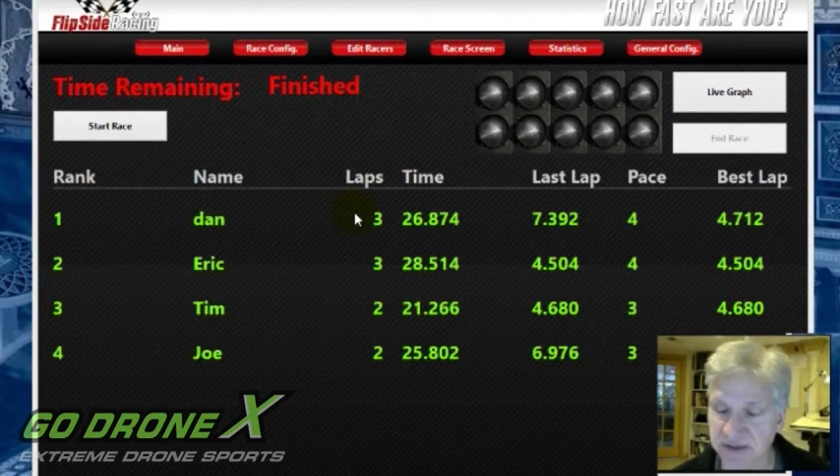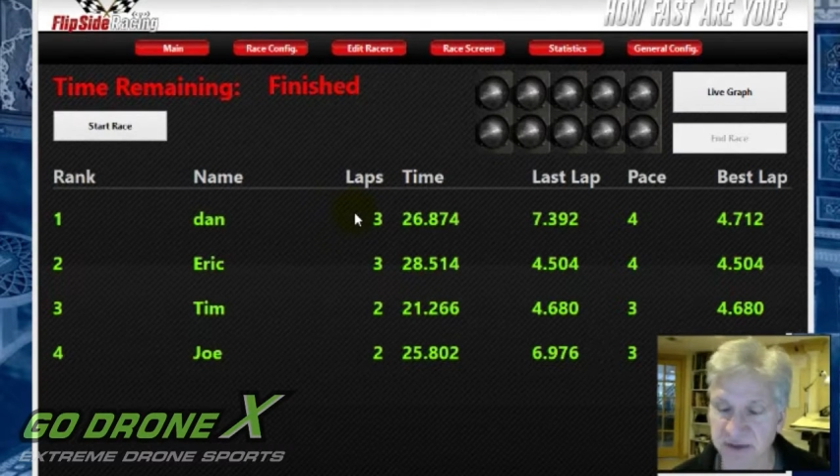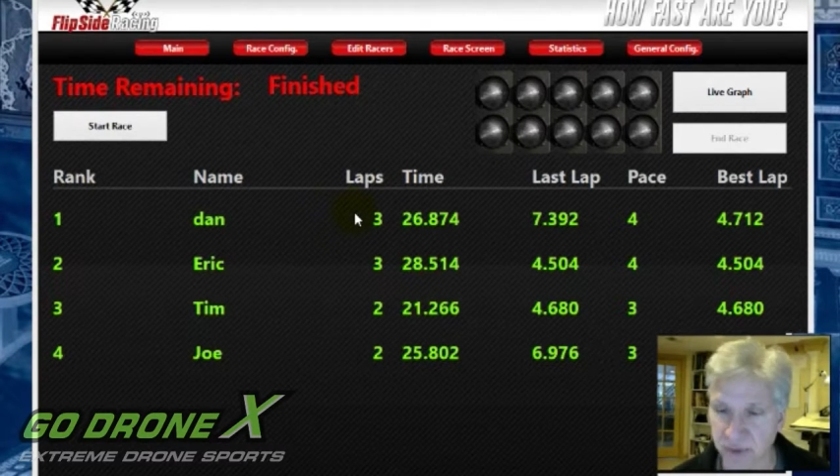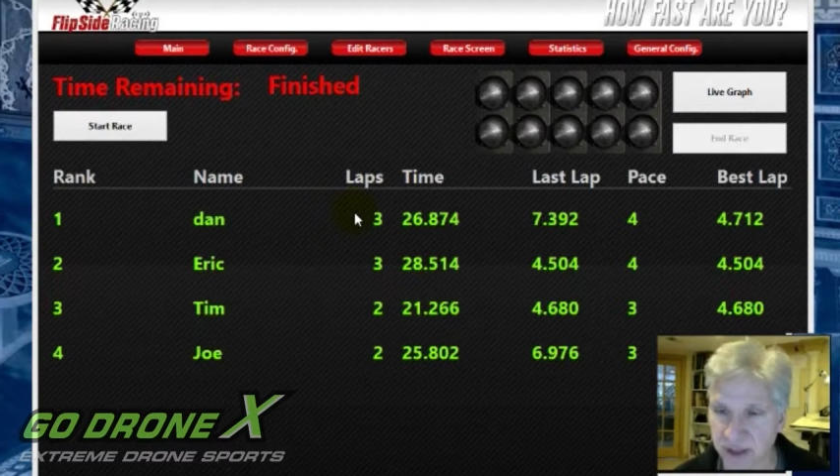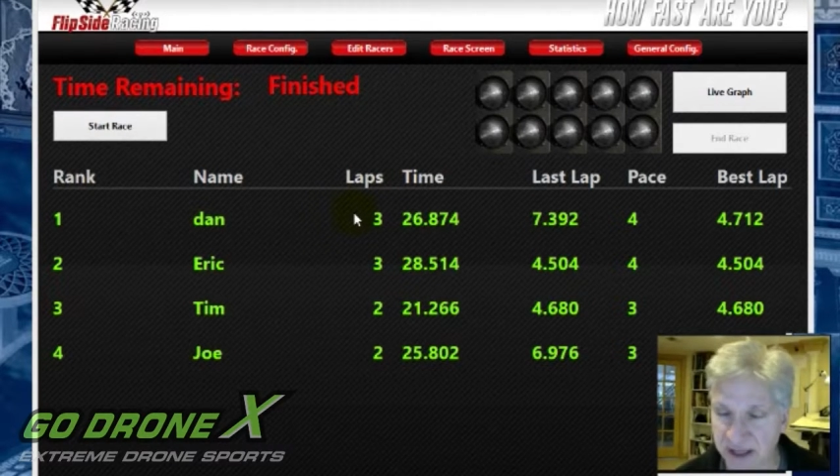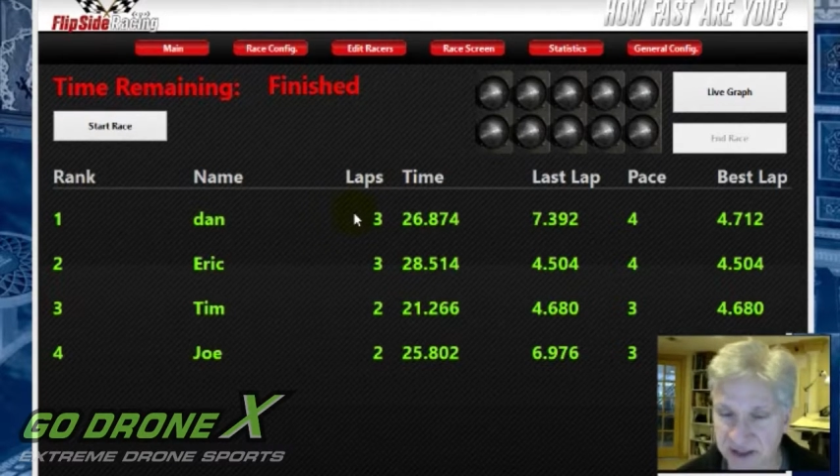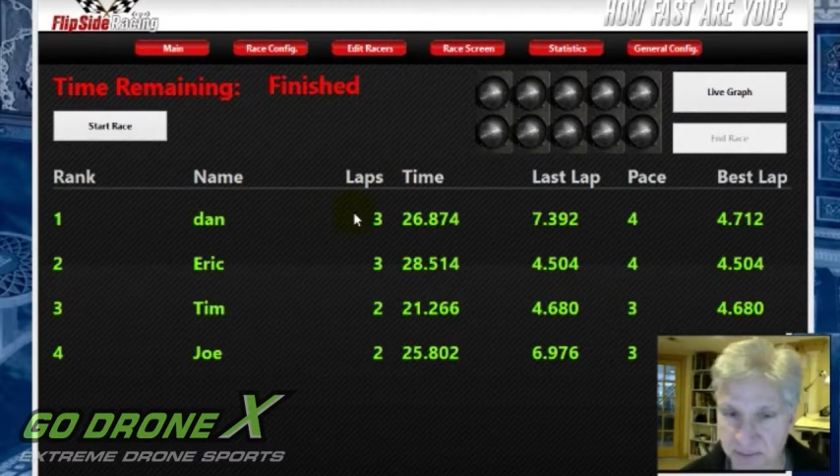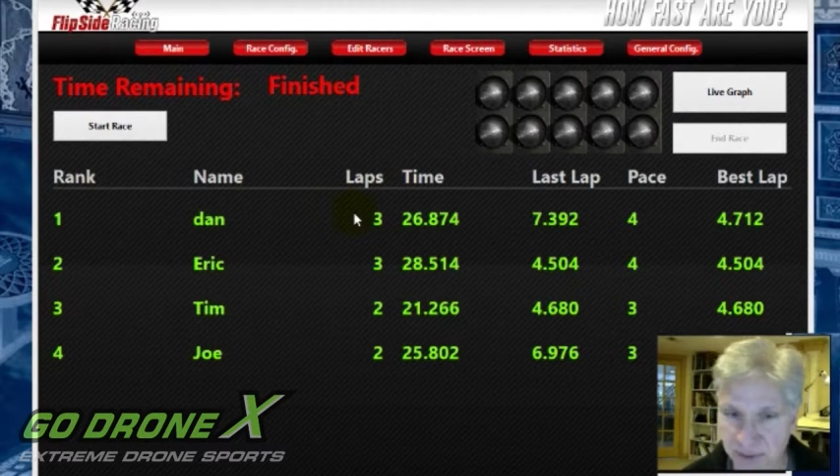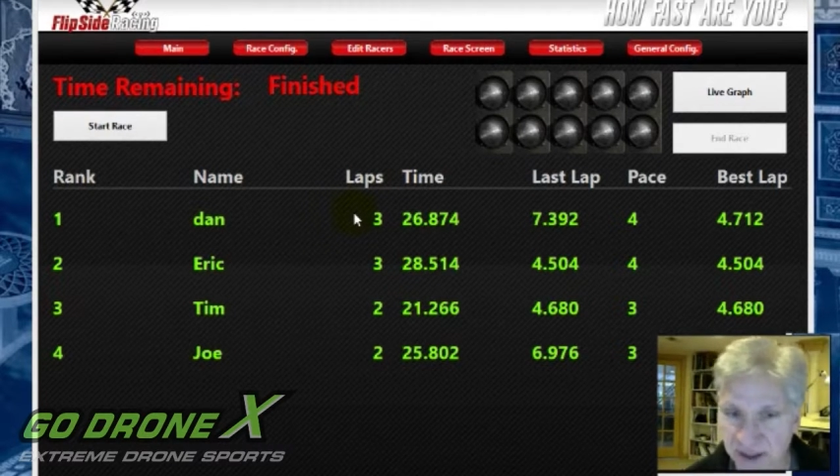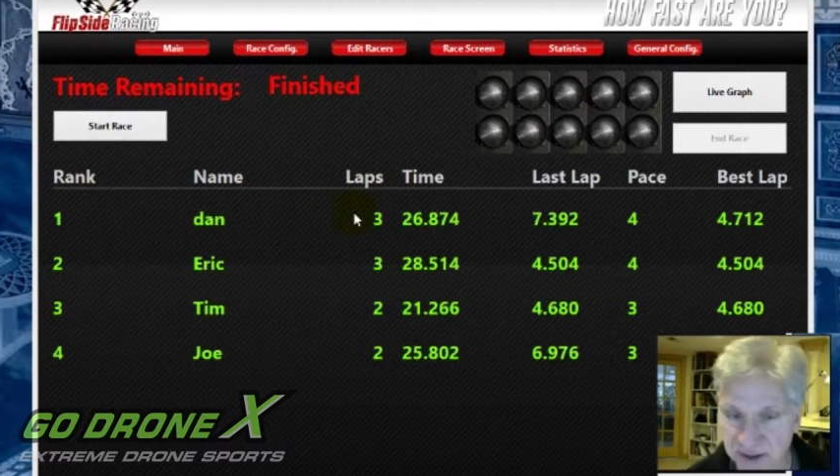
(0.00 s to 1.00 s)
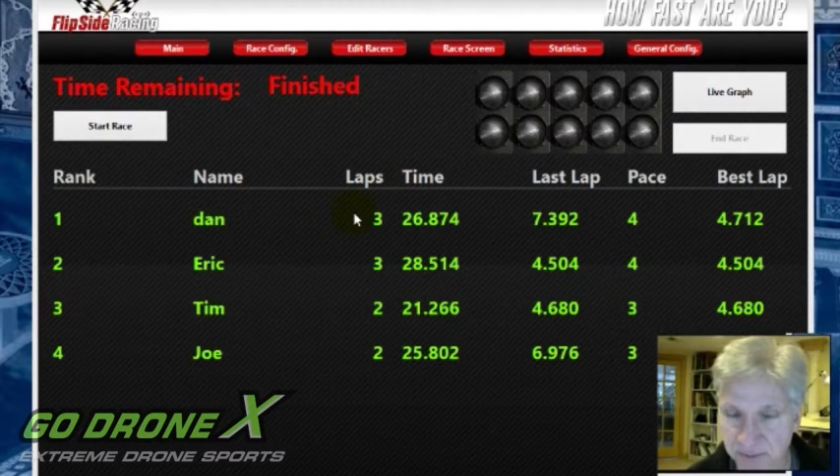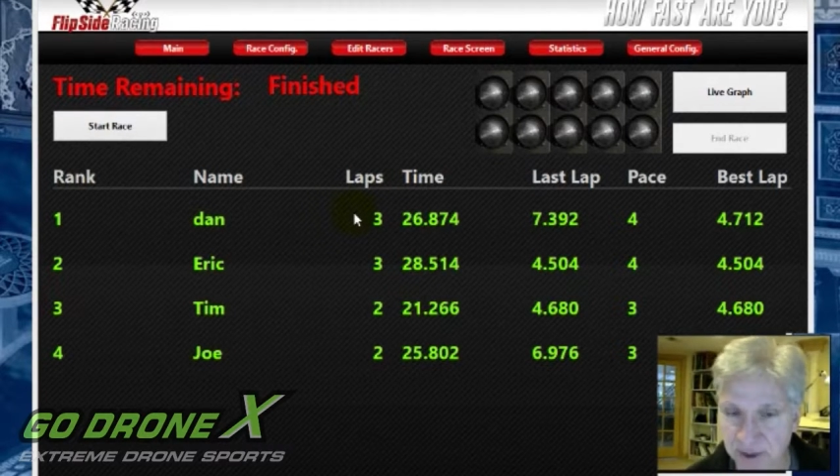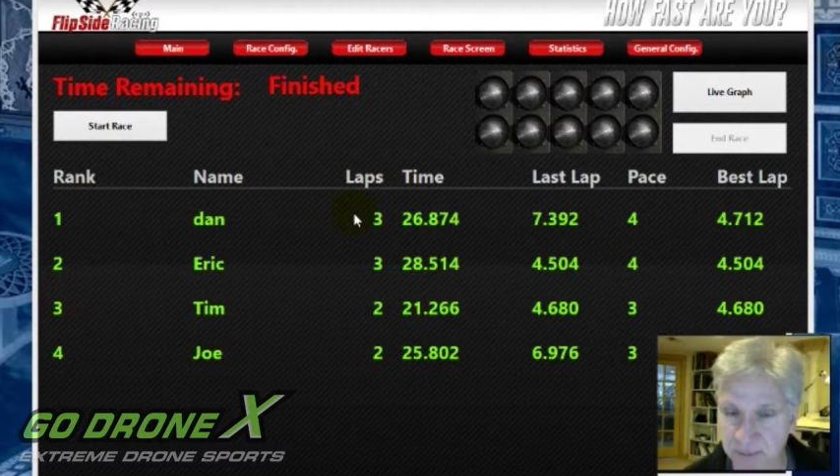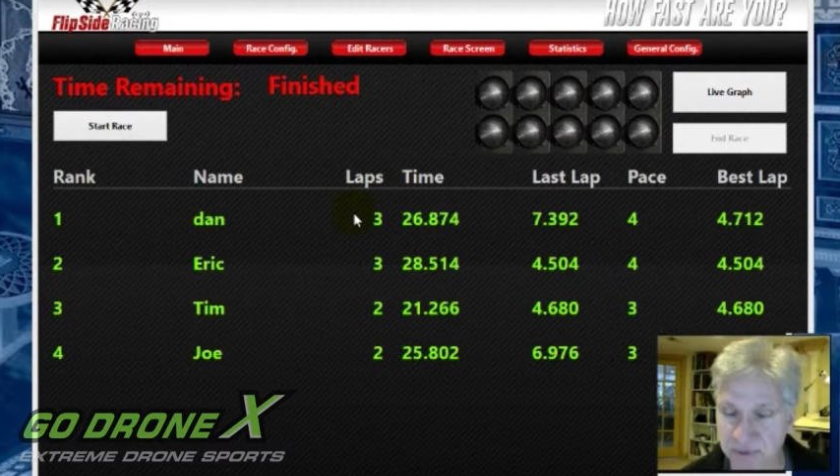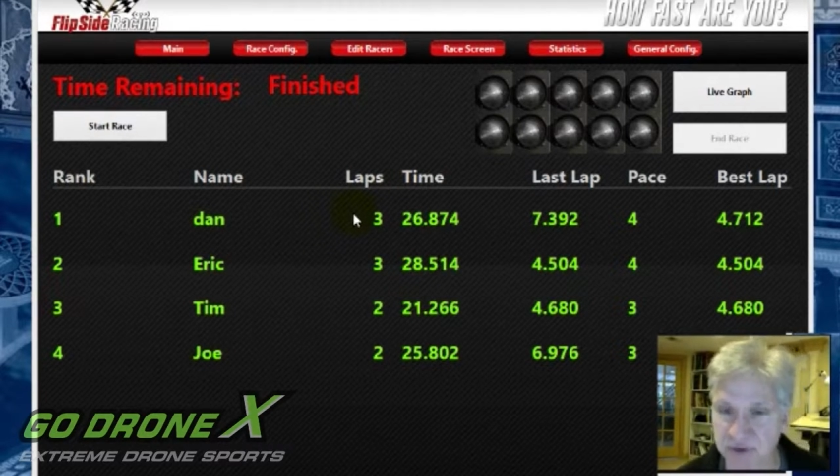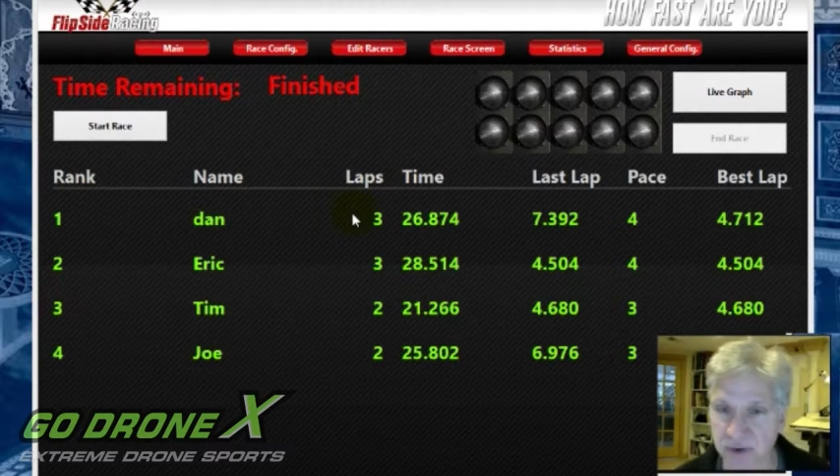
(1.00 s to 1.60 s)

That's the way I explain it to people.